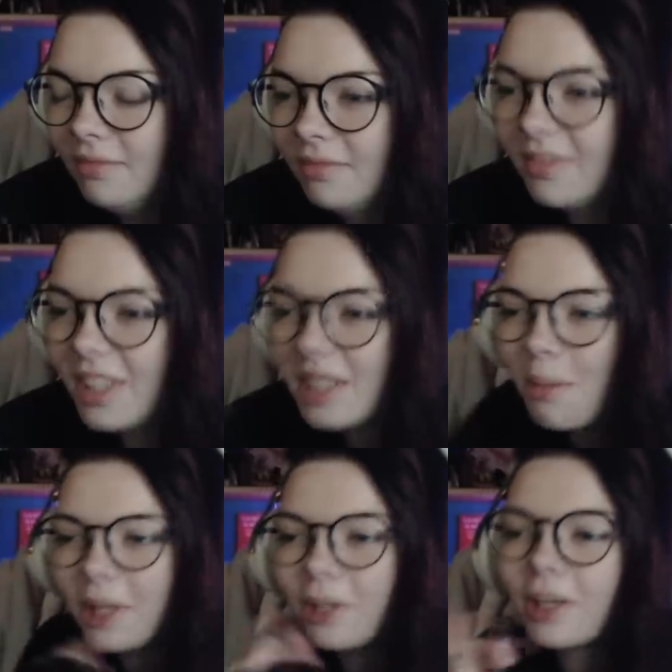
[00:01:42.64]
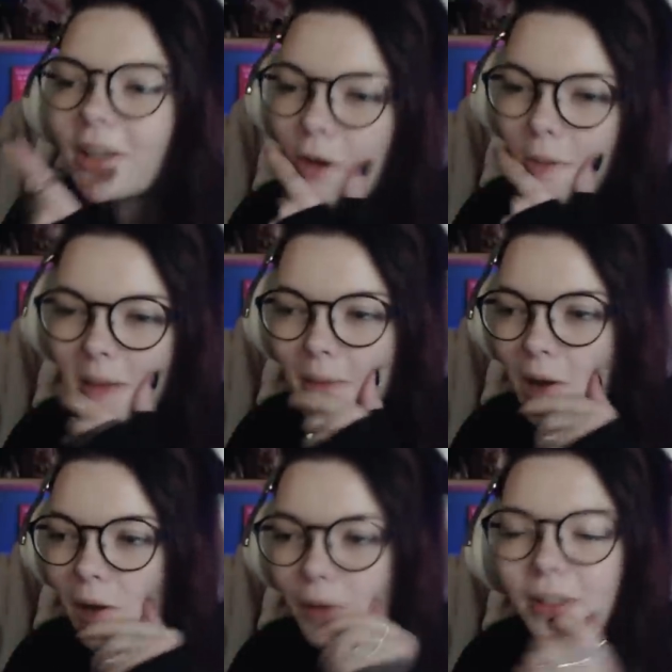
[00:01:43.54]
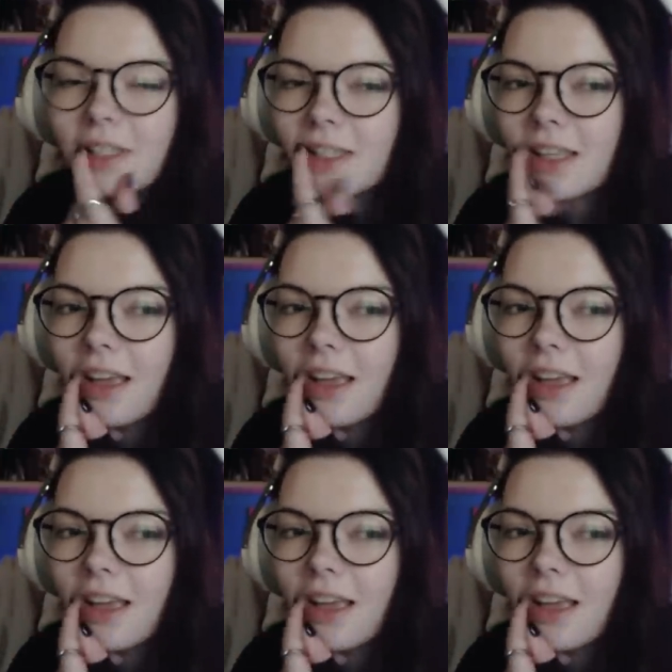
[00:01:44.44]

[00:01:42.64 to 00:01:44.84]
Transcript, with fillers: The typical Kenobi pose.